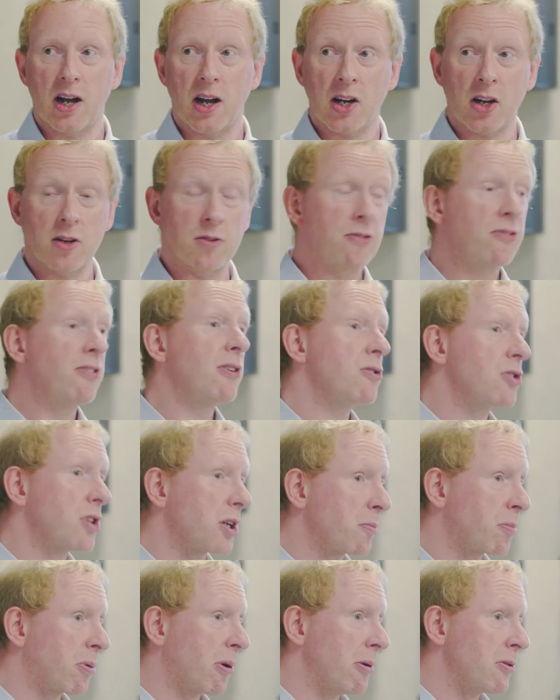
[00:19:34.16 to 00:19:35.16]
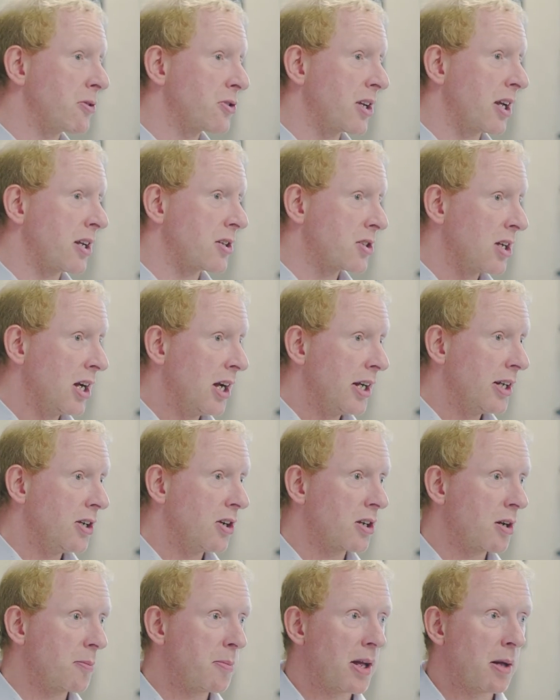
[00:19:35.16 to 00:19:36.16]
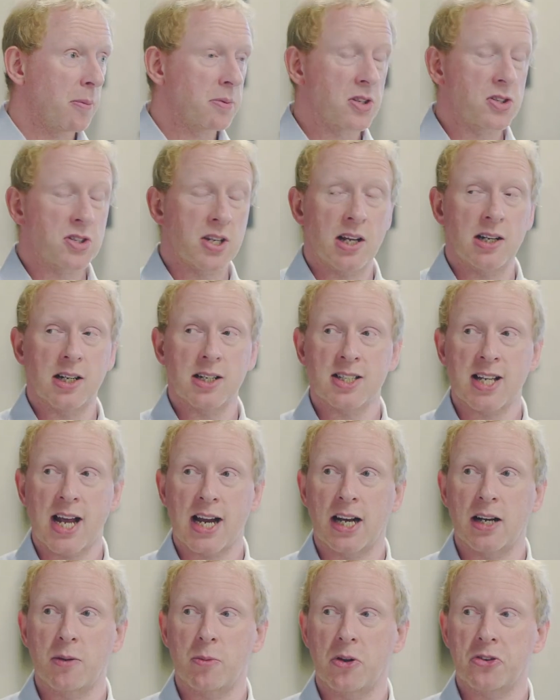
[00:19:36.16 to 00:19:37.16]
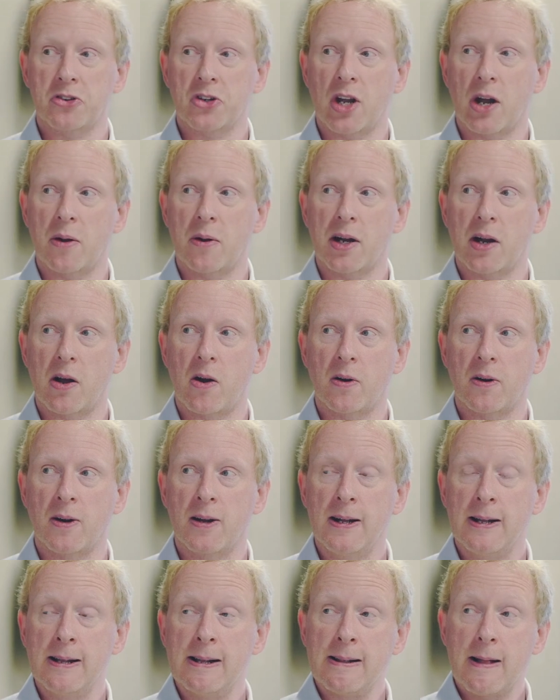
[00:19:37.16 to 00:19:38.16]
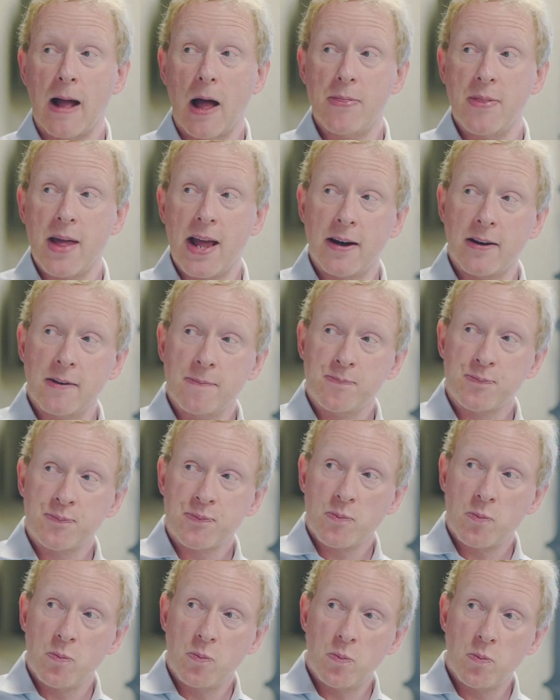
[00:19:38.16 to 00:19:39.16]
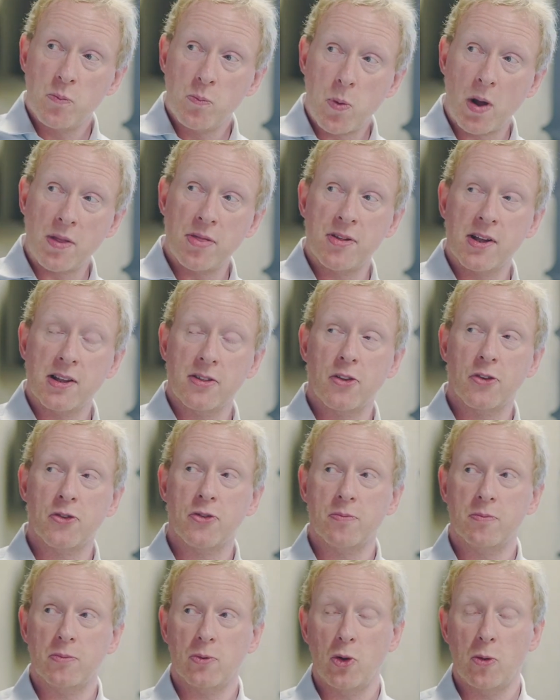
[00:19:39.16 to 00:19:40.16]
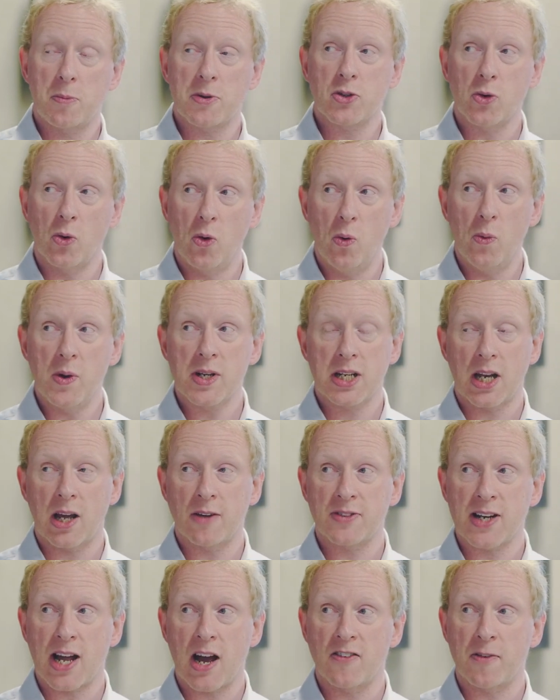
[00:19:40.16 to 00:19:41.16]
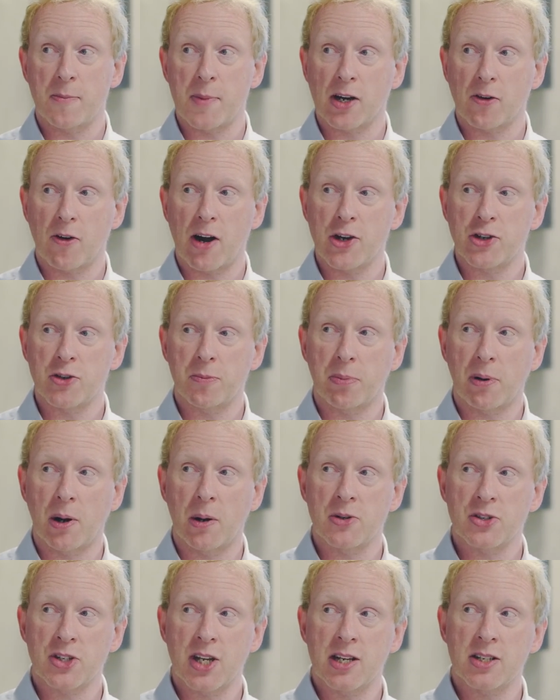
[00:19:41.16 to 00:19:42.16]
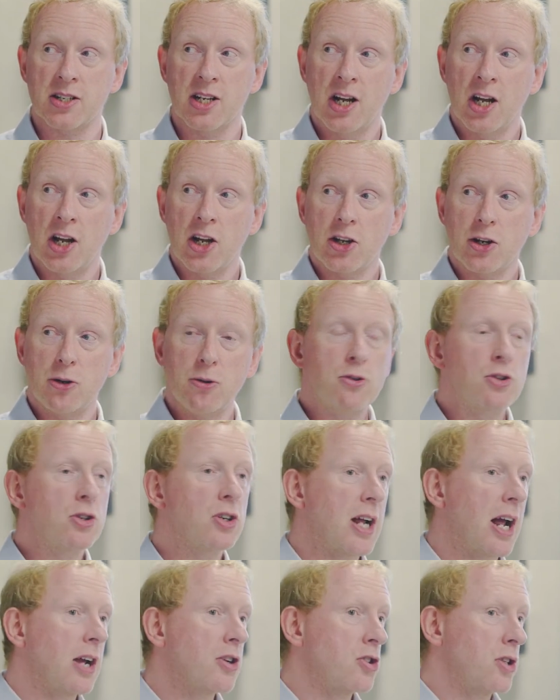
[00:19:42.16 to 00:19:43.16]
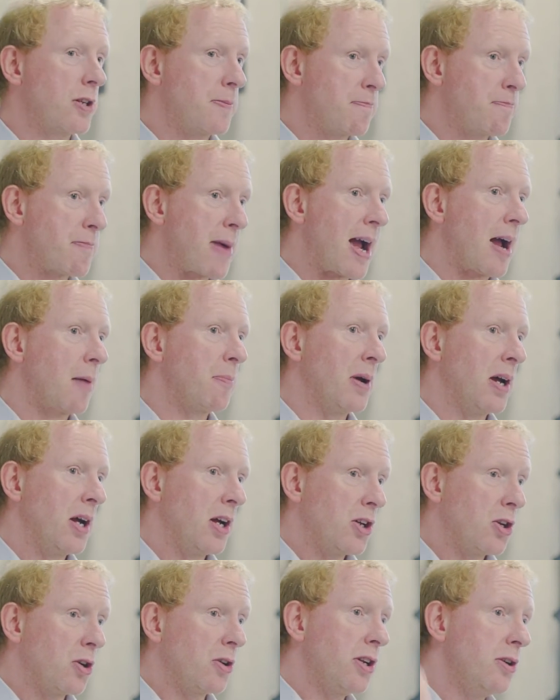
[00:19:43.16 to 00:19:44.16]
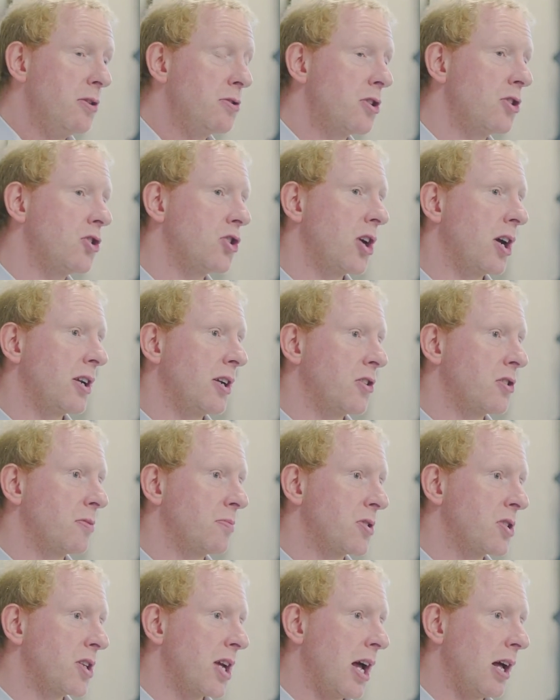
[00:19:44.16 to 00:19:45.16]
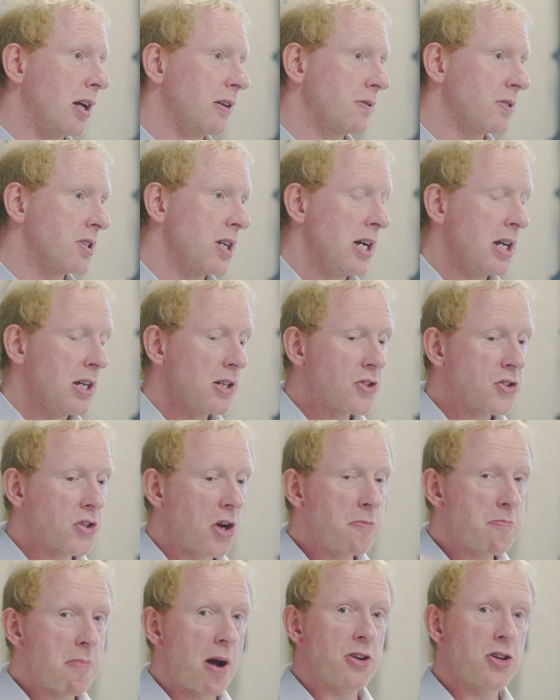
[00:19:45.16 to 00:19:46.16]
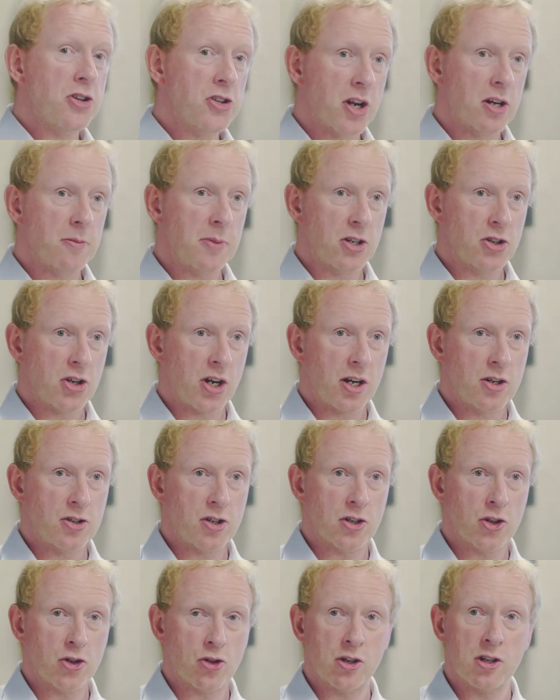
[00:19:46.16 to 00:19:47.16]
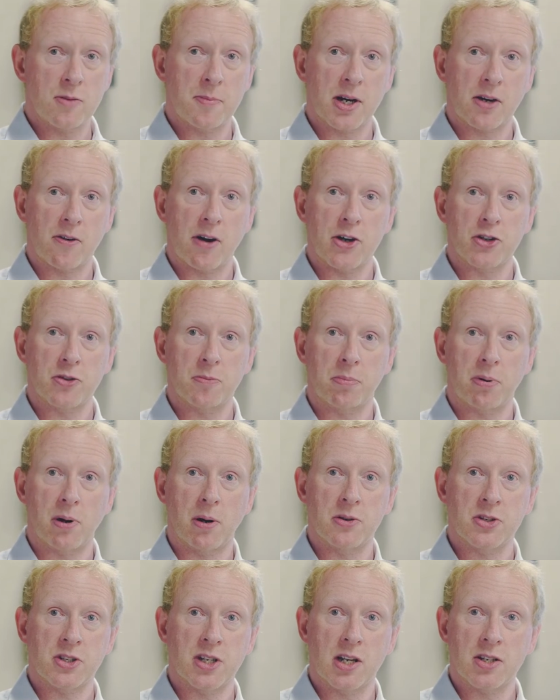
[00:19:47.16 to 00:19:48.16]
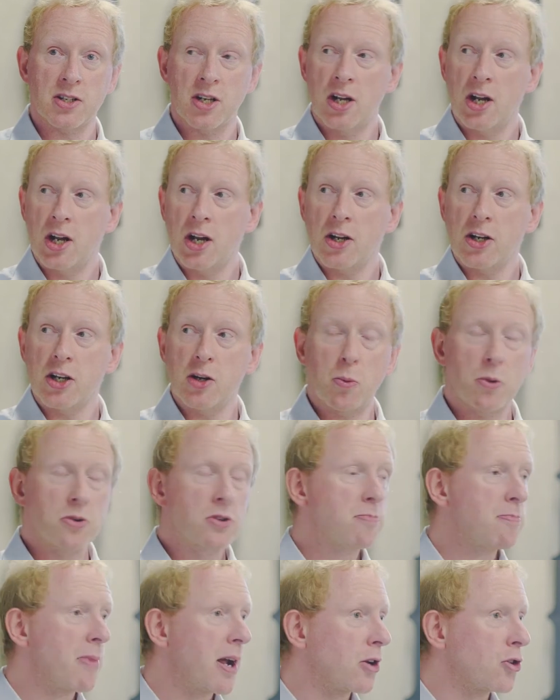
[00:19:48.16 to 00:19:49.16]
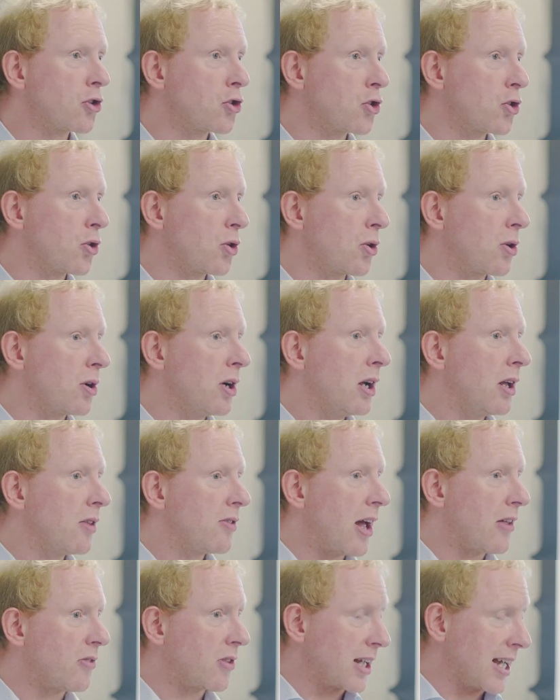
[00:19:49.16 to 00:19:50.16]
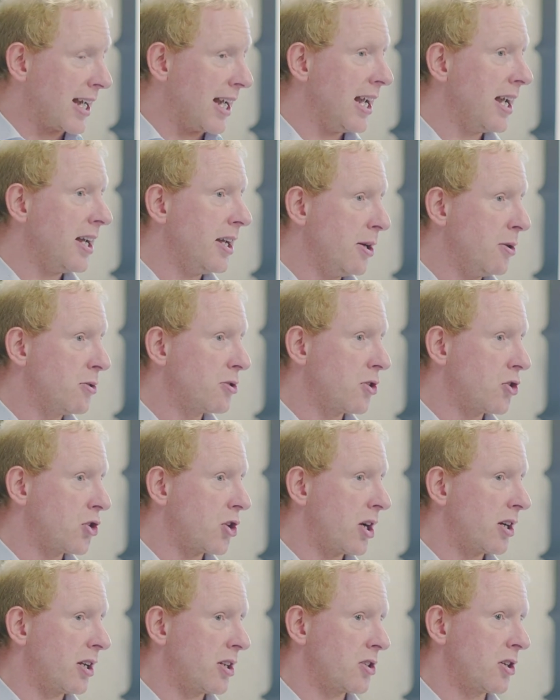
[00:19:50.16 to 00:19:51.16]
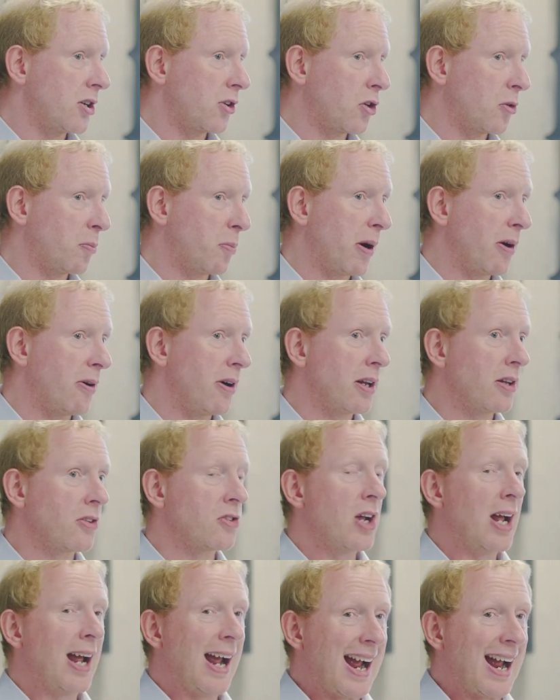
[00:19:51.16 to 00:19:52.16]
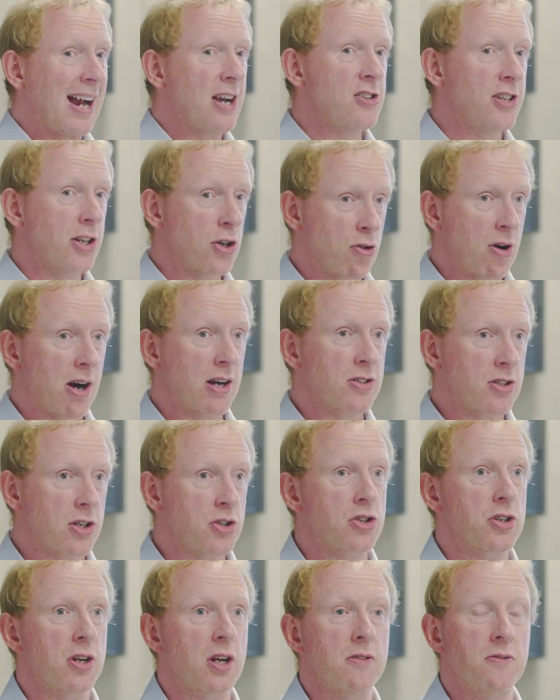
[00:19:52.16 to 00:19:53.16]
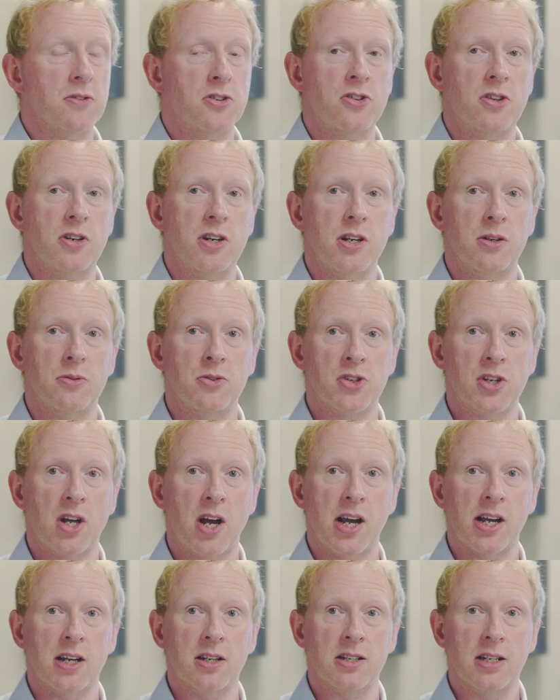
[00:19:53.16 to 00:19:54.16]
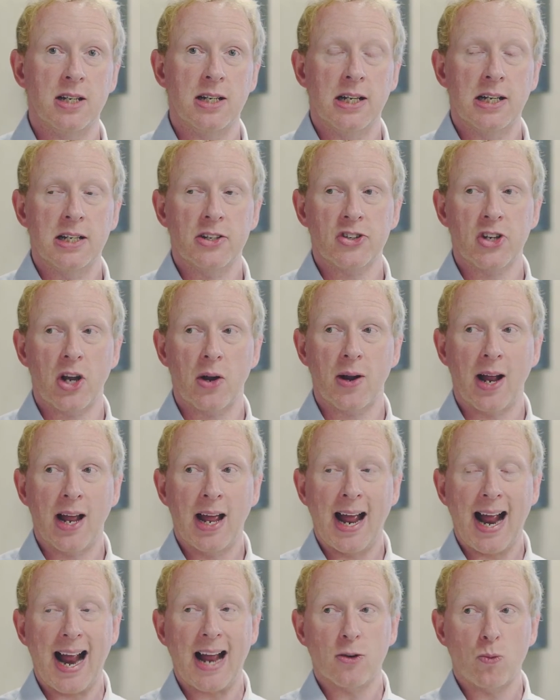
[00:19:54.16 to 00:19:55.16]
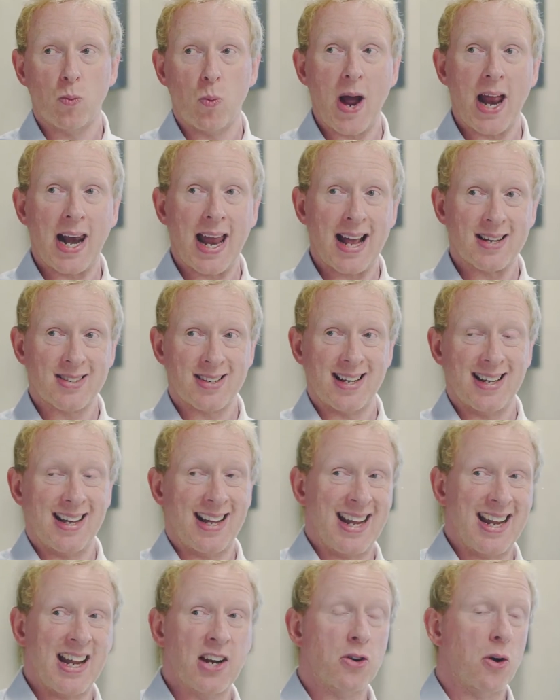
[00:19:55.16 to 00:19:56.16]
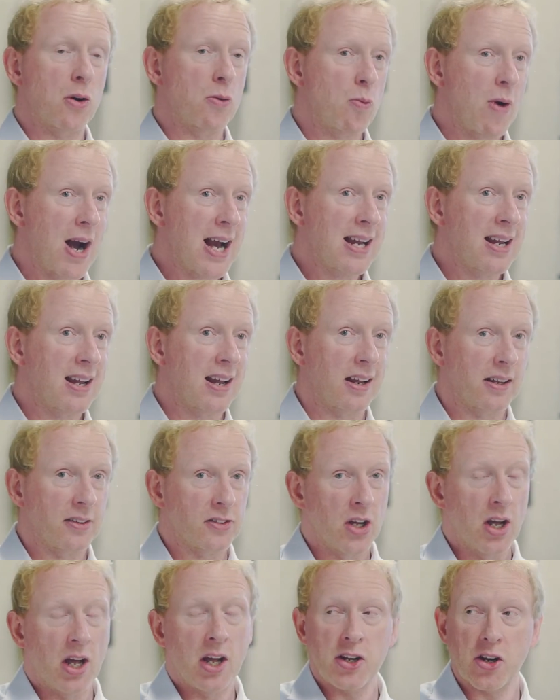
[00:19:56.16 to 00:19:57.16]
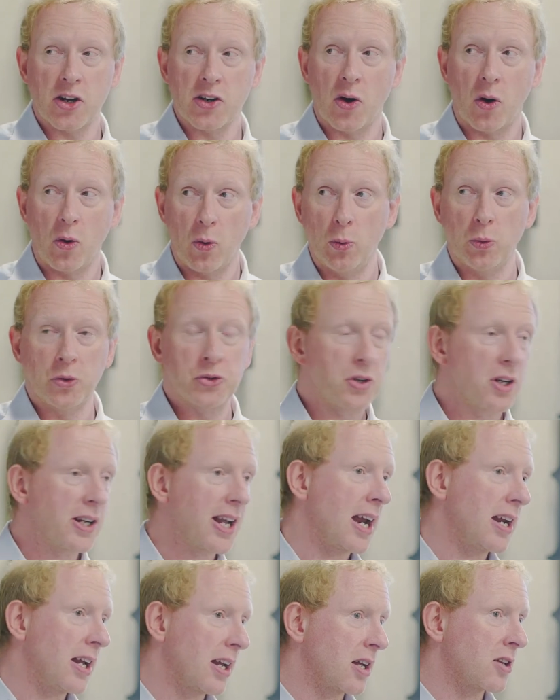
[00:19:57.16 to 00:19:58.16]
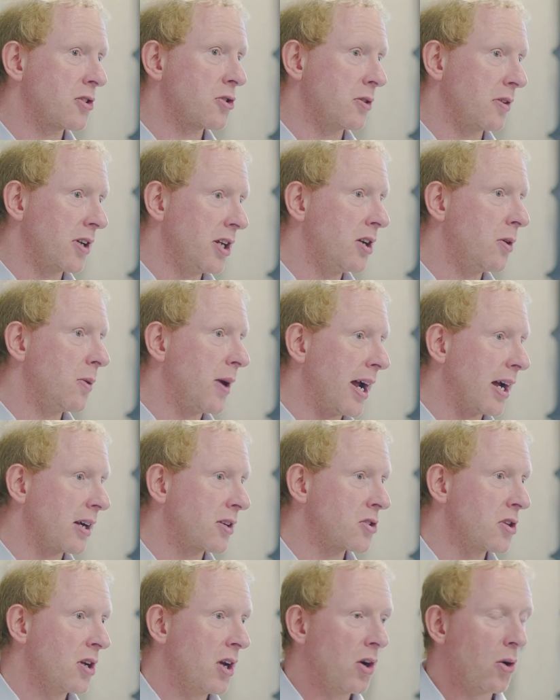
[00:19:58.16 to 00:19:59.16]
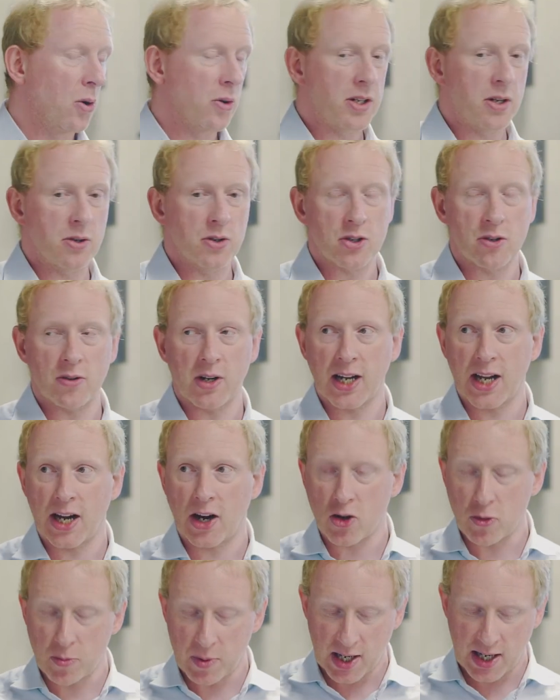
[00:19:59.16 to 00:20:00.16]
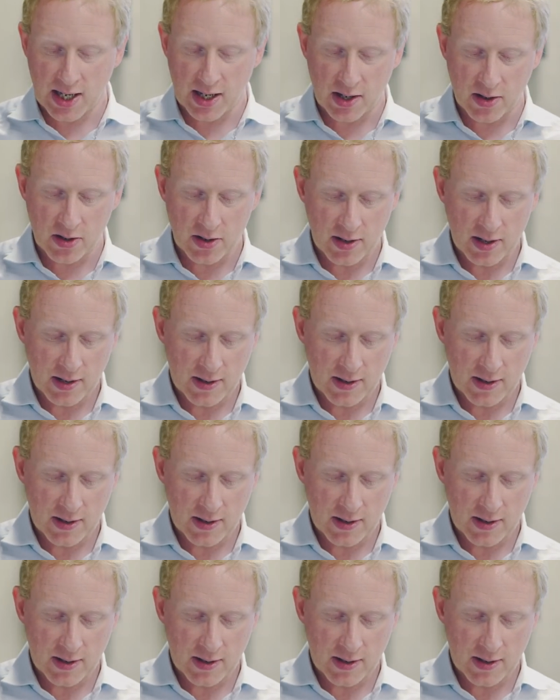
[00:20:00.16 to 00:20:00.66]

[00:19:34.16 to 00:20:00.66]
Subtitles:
confusing process. You're going to be able to tell exactly what's going on. And then one thing that's almost always left out of a migration process, you should actually map your user journeys themselves. So much is going to be changing during the migration process. You want to make sure that the key user journeys and experience actually transition over to the new site. So as well as a hit on rankings, you're not also getting a sort of UX or user engagement hit.